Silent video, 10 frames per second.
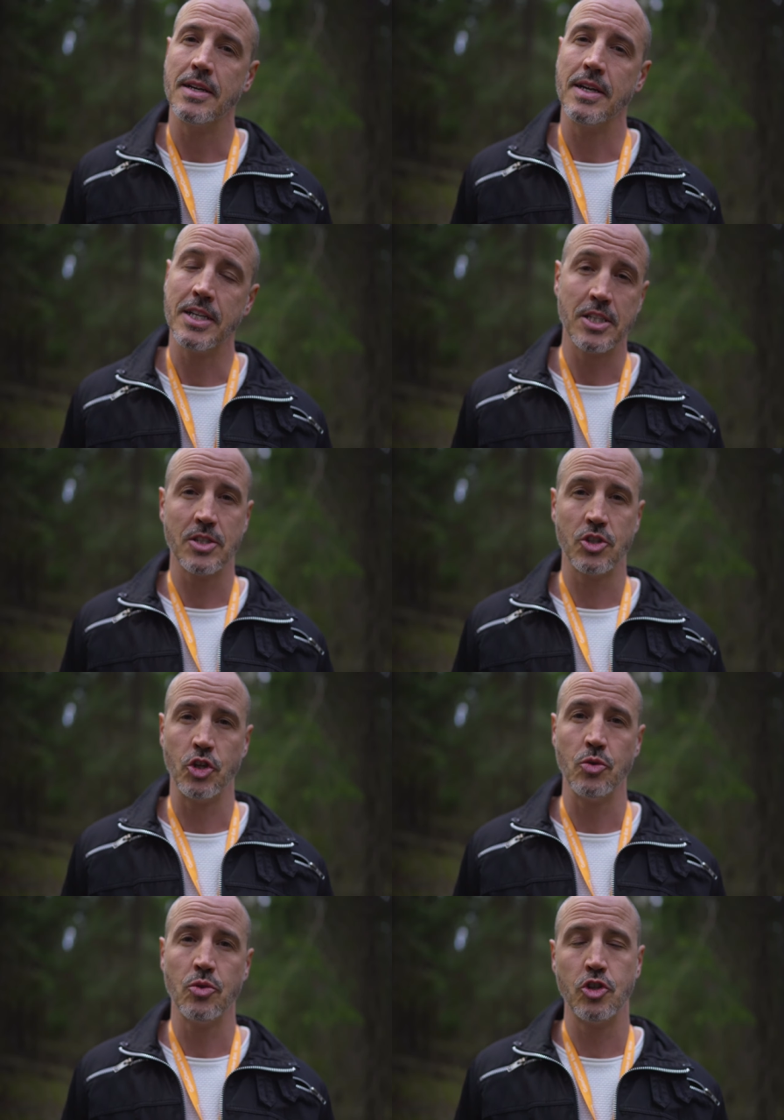It's
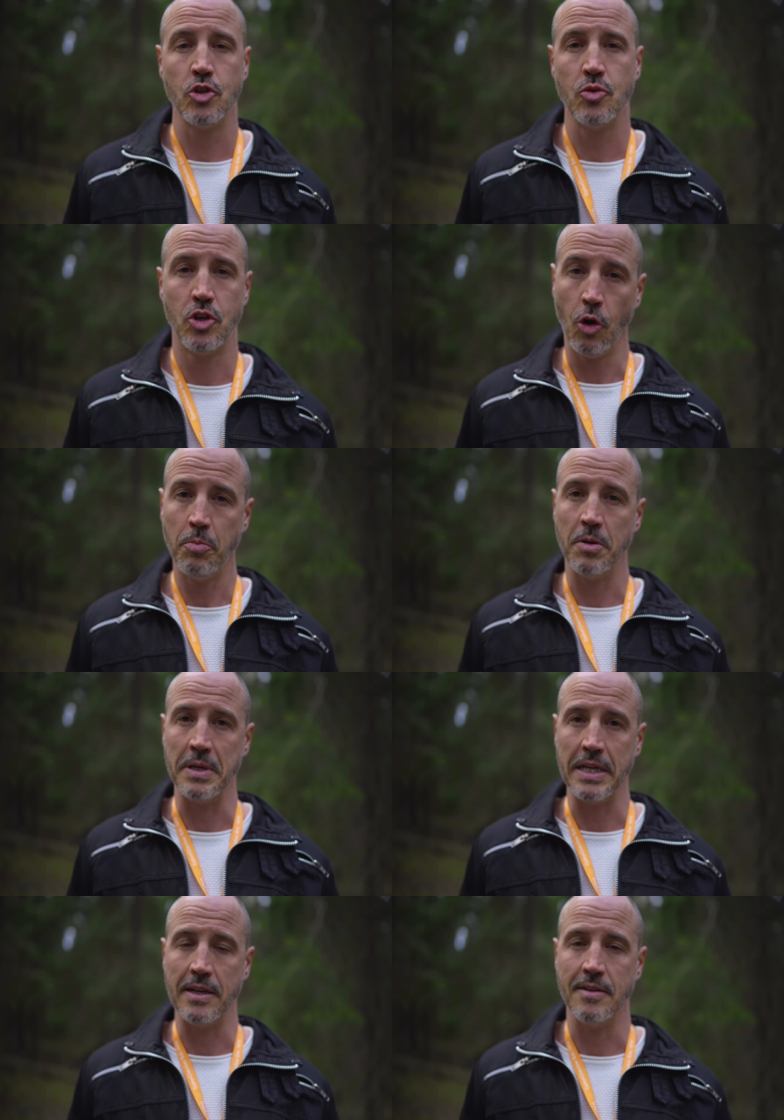due to
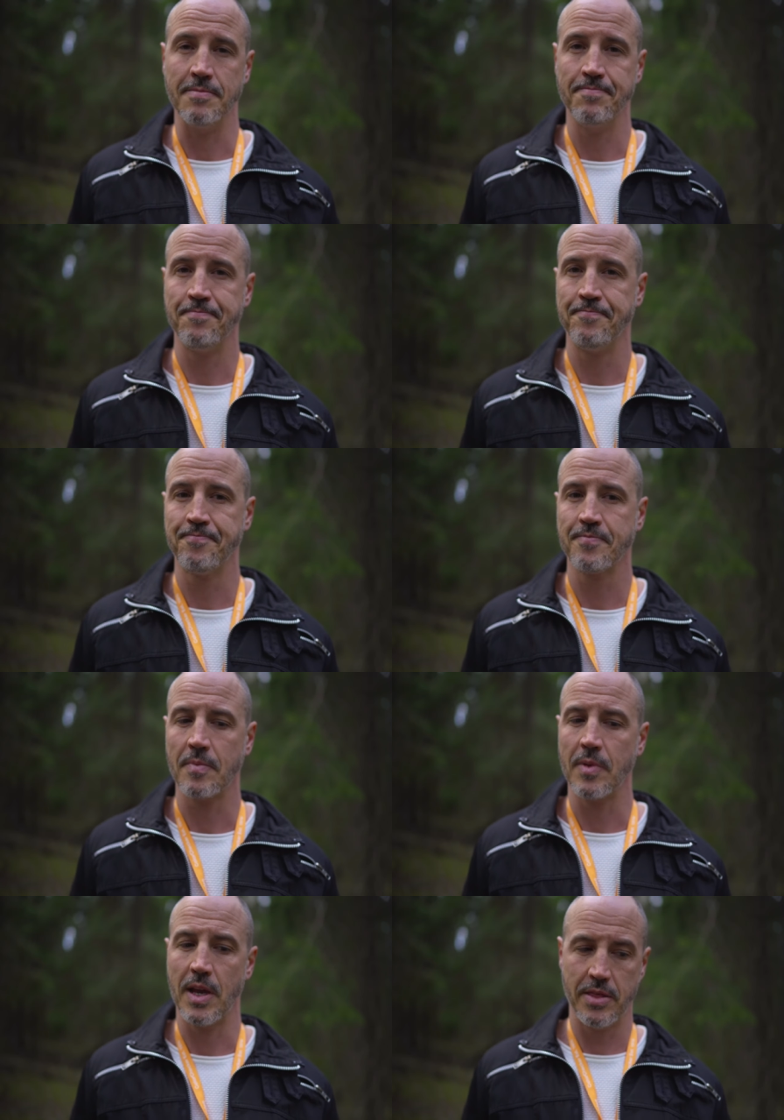dopamine.
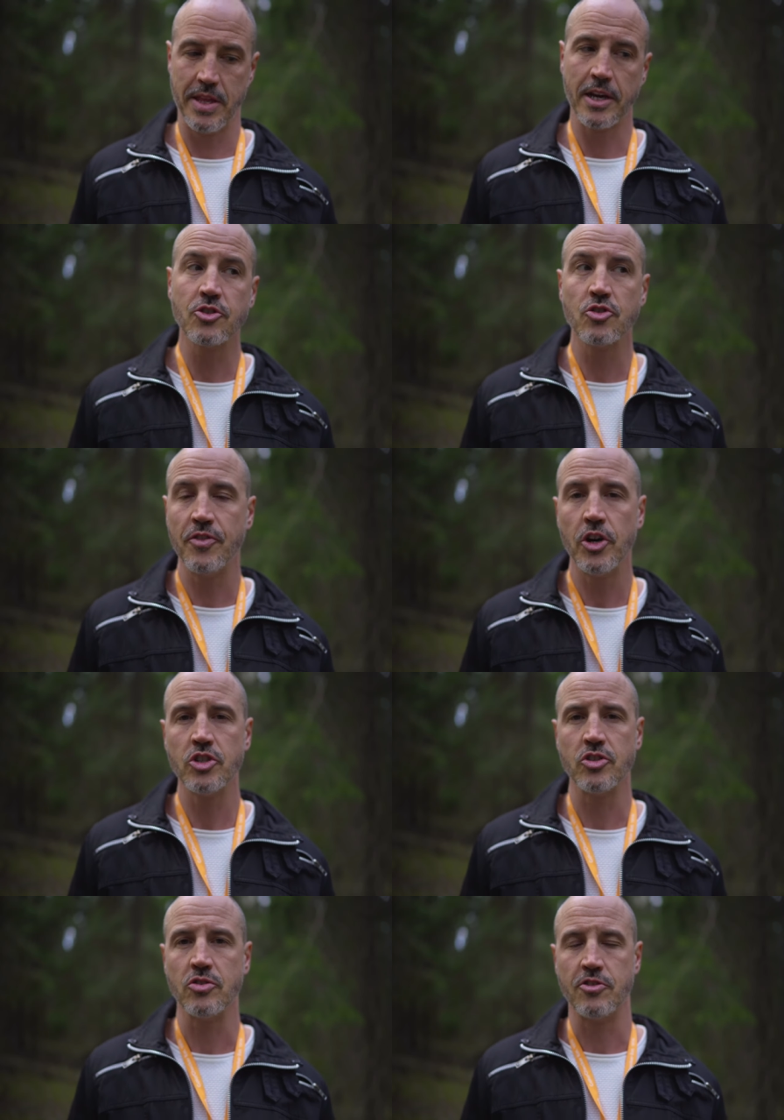The
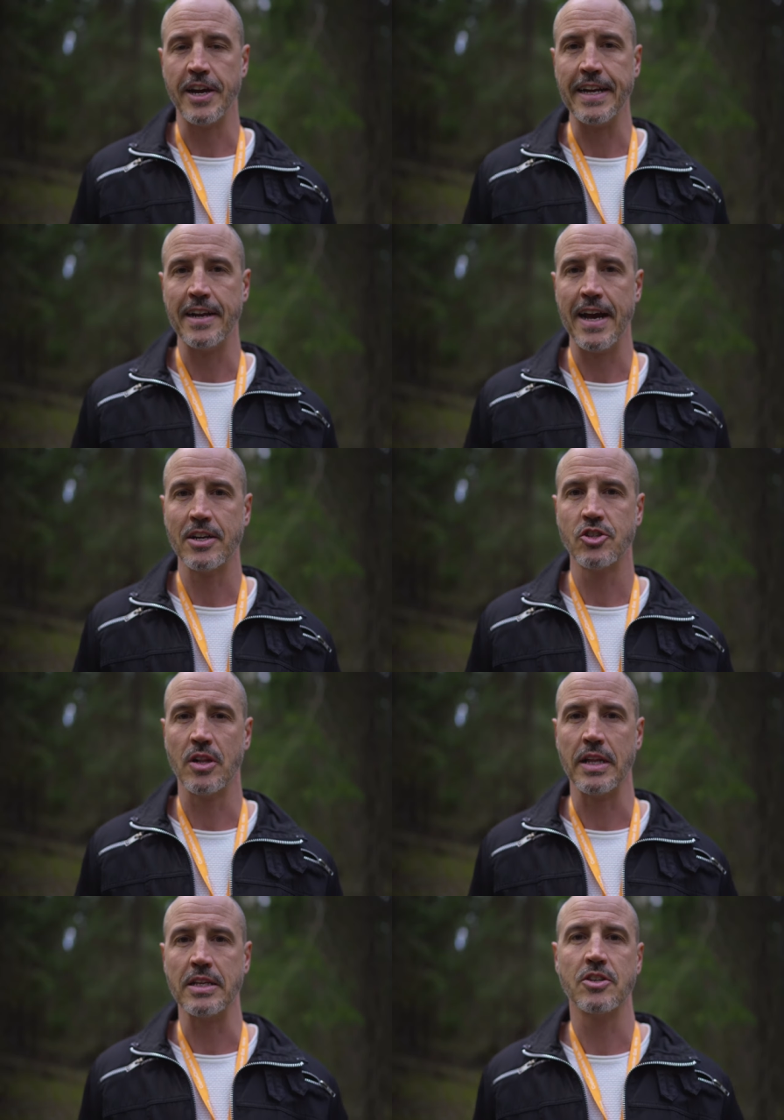extroversion trait
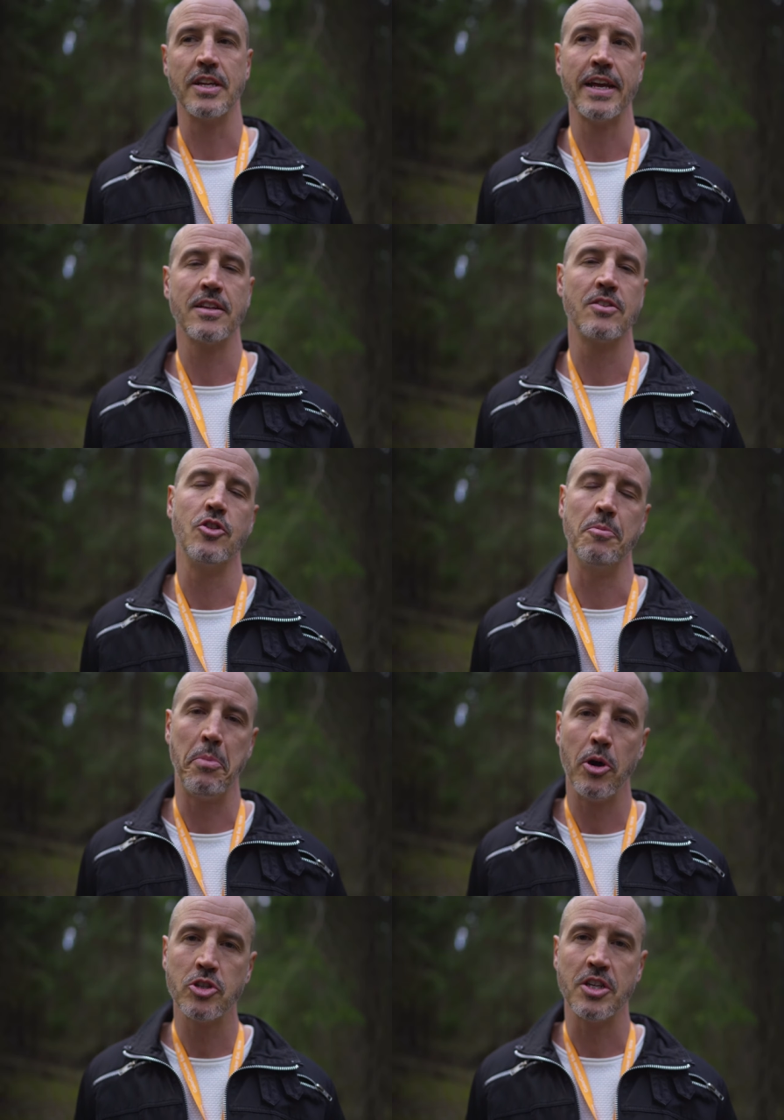actually is connected to the
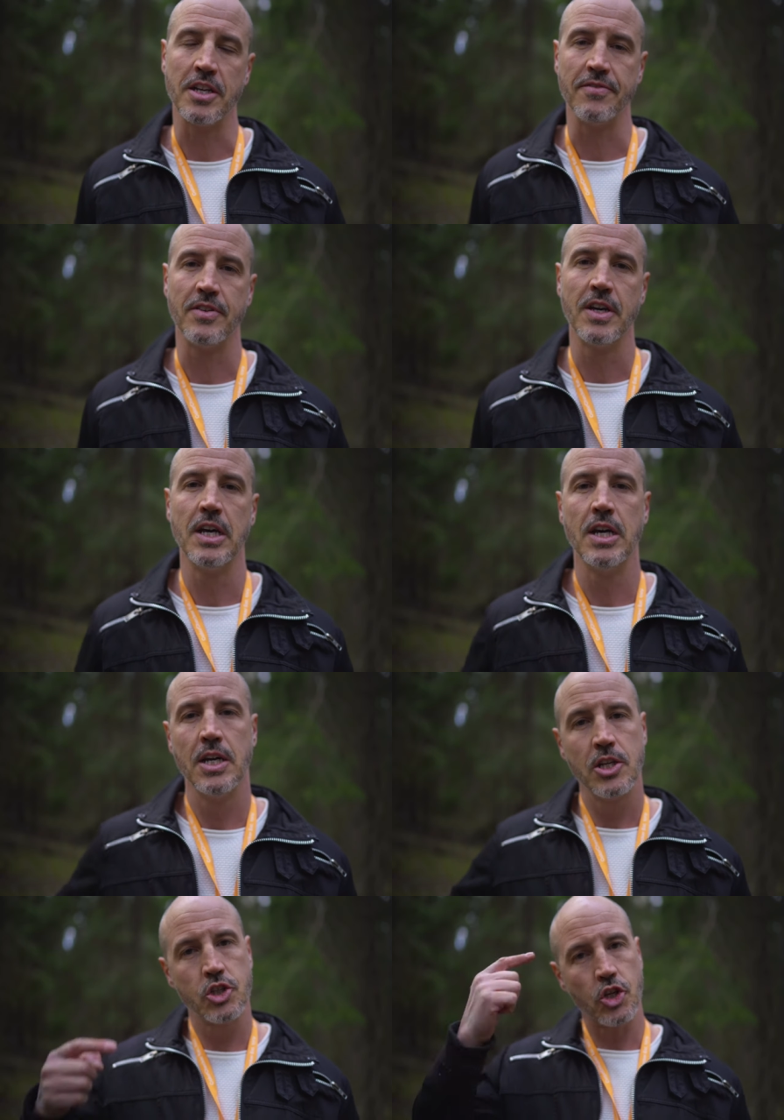positive
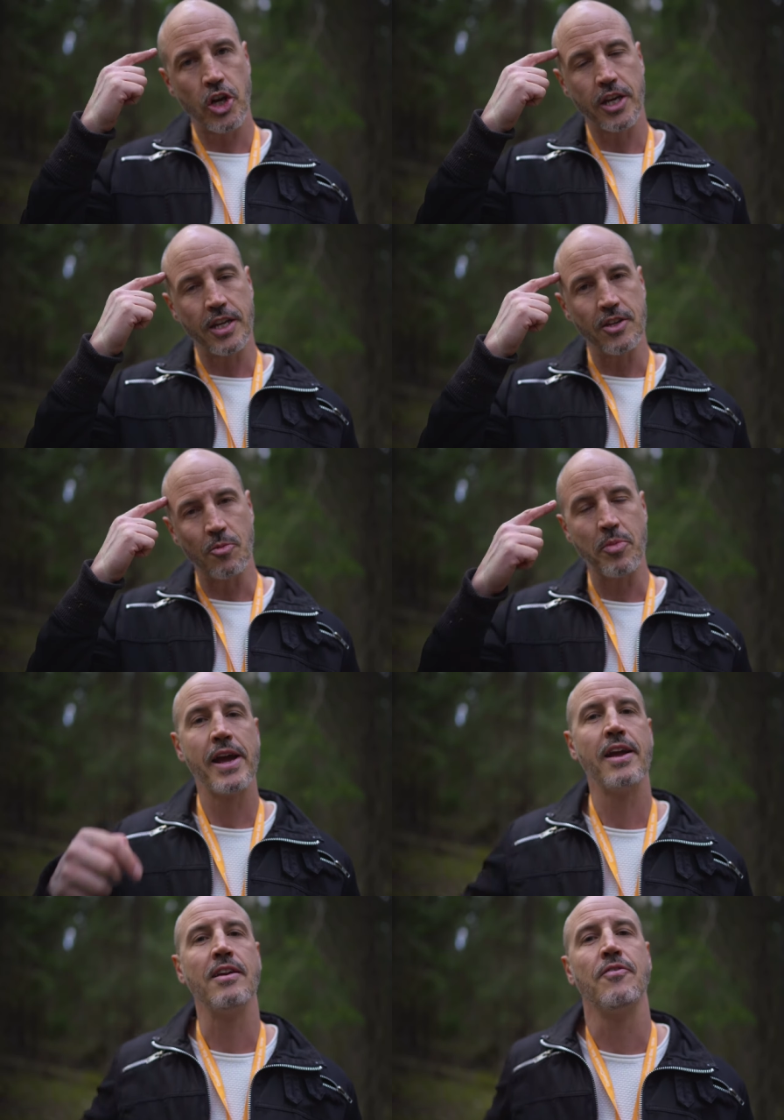circuit in your
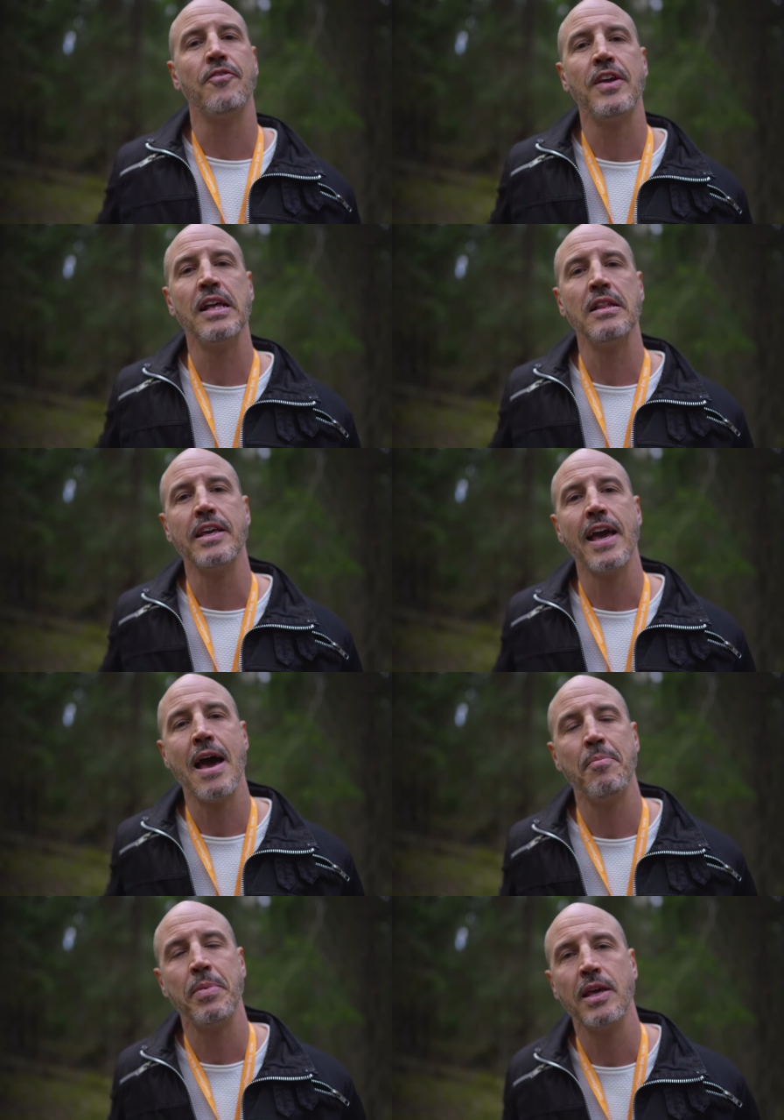brain, feeling
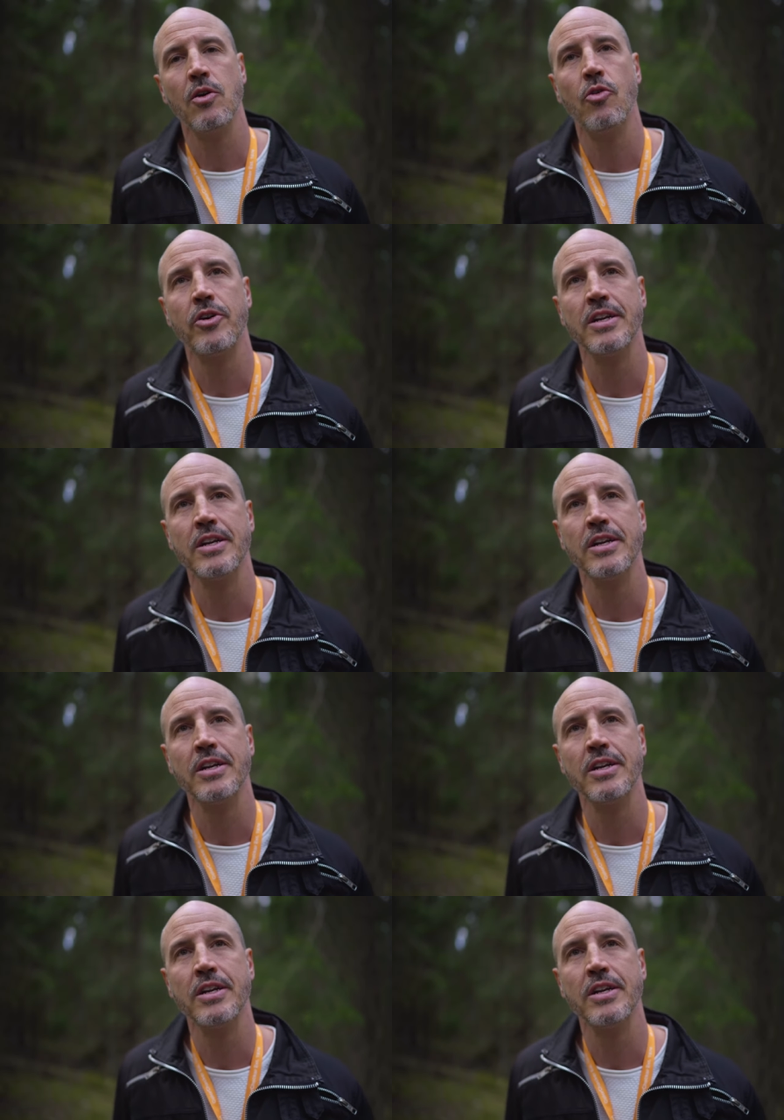happy or